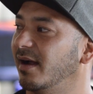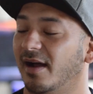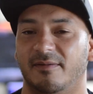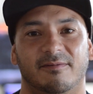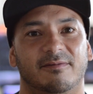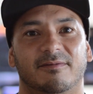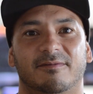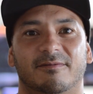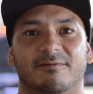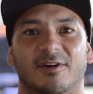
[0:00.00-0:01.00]
I
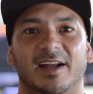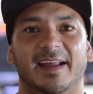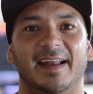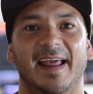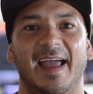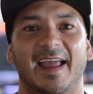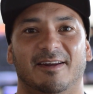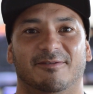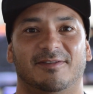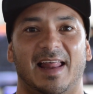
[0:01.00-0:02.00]
freaking
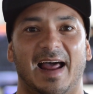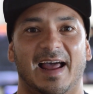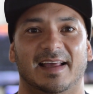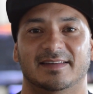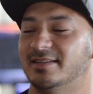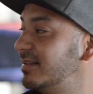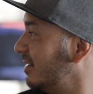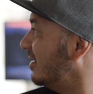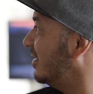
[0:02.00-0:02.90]
hate flies.